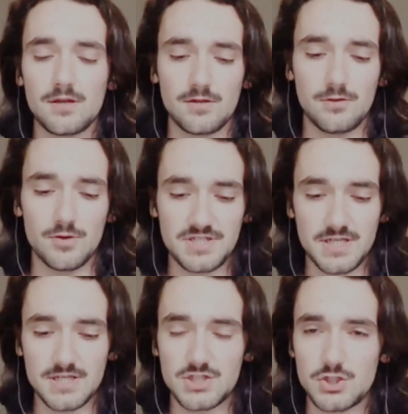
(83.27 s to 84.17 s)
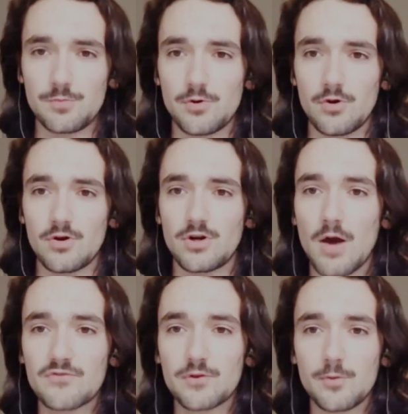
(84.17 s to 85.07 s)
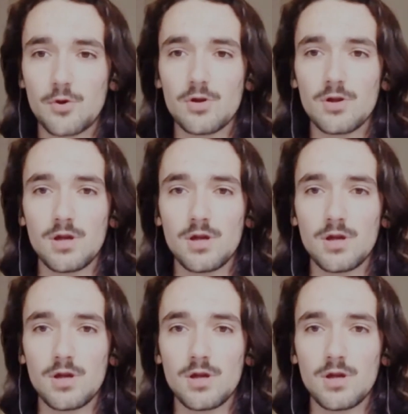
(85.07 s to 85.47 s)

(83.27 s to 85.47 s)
USC is super comfortable.